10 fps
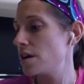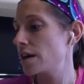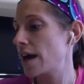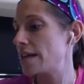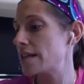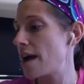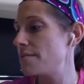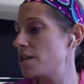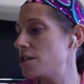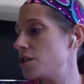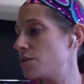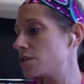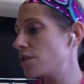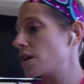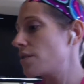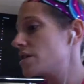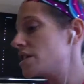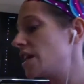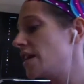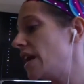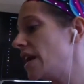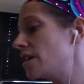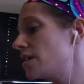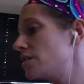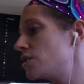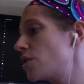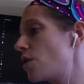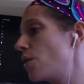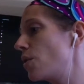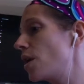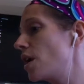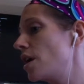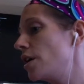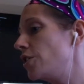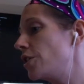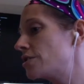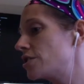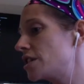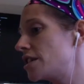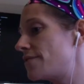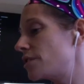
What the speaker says: guys, I'm not sure what's going on with the TV. So you guys will just have to